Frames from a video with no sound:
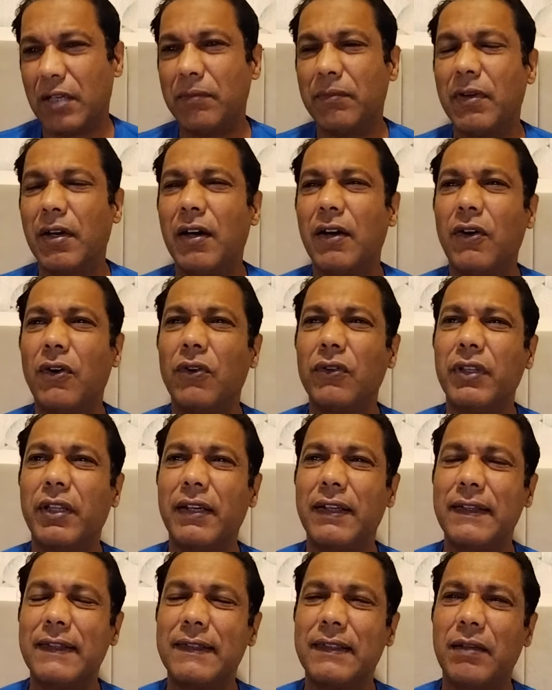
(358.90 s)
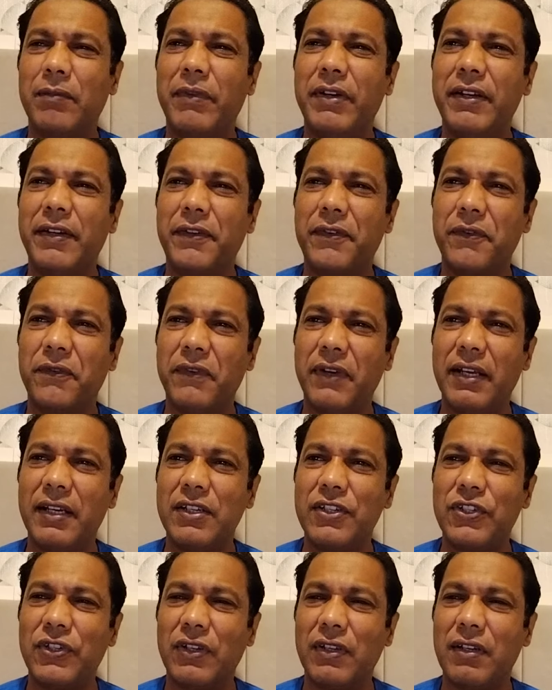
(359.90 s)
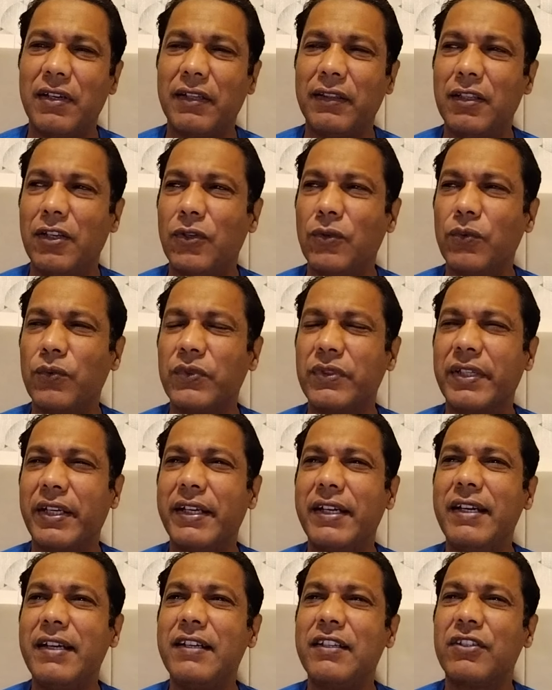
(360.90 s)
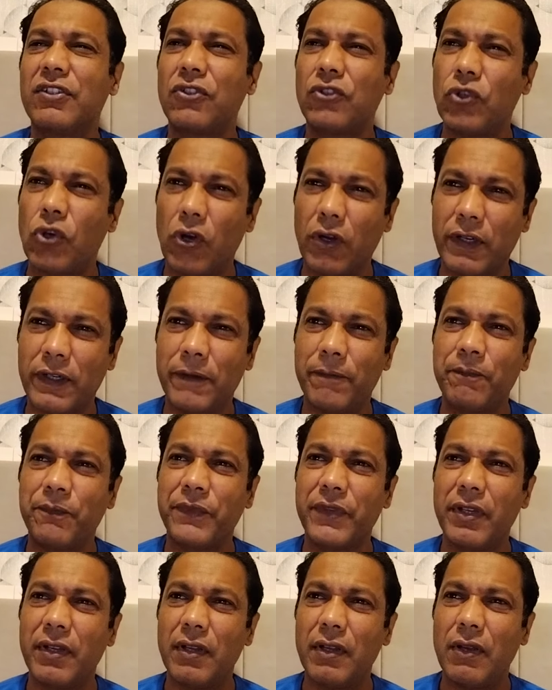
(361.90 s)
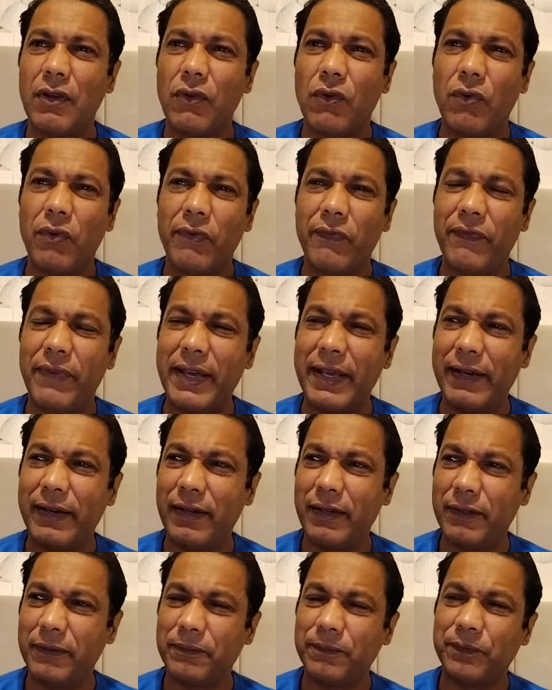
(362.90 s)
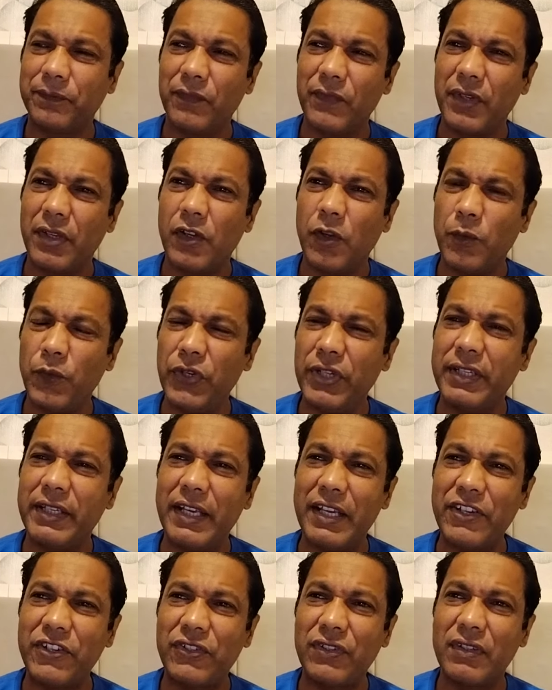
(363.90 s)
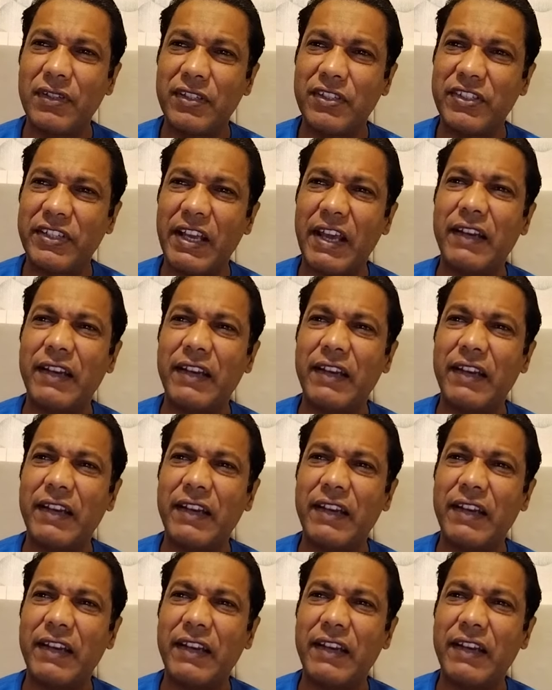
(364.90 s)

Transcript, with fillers: somehow there is some intervention and the two sides talk. When communication